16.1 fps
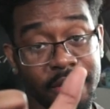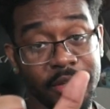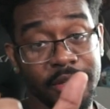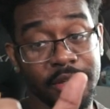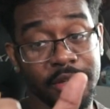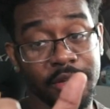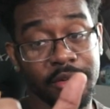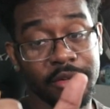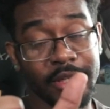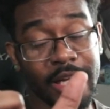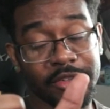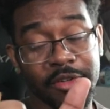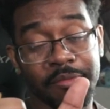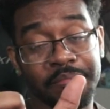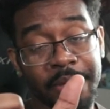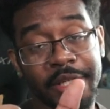You know,
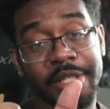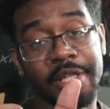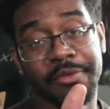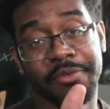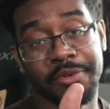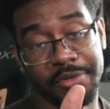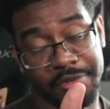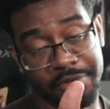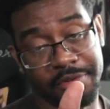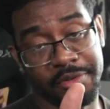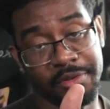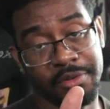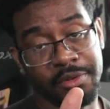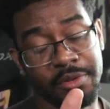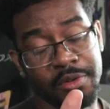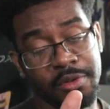that's a big difference.
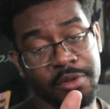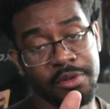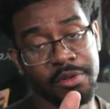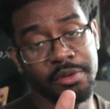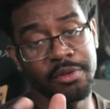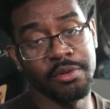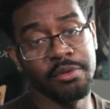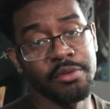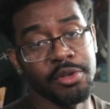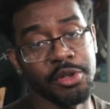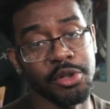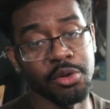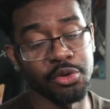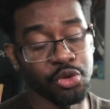You know,